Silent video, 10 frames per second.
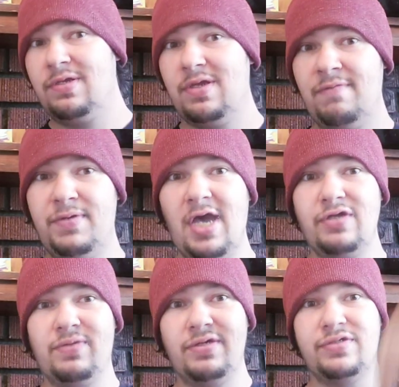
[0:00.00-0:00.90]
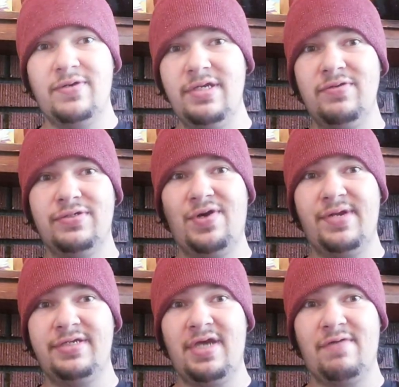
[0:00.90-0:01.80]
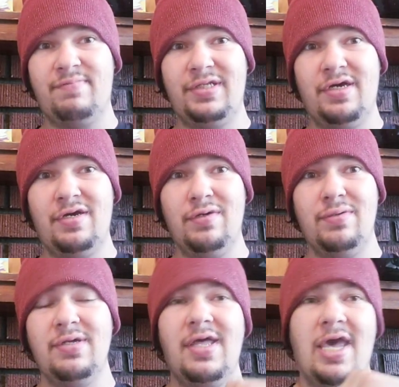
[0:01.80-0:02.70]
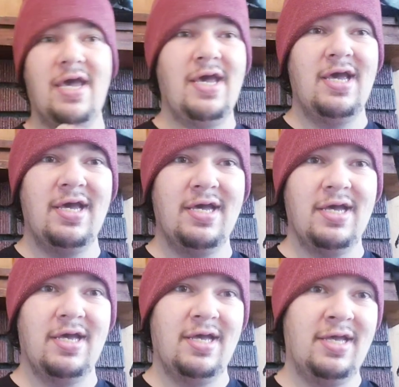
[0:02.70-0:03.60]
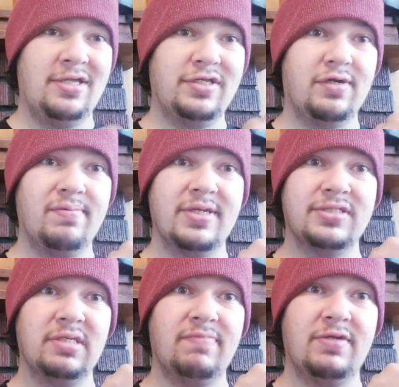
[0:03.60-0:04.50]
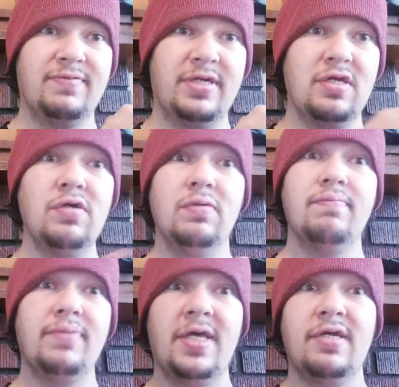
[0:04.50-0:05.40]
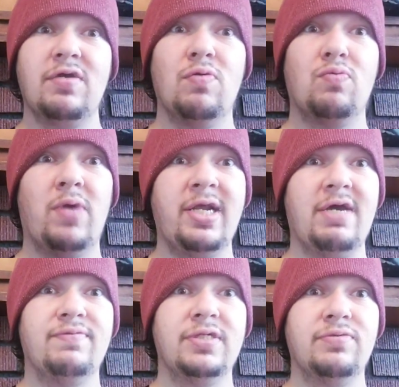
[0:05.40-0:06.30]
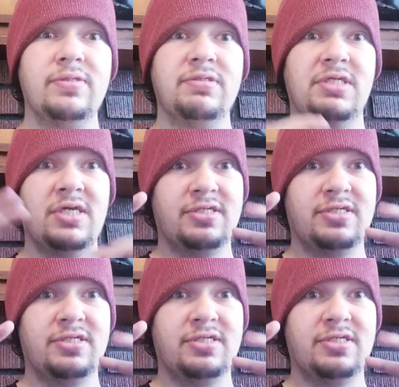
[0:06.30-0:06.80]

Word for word: if you guys want to donate, you can donate down below, and there will be a similar video playing right after this one. See you guys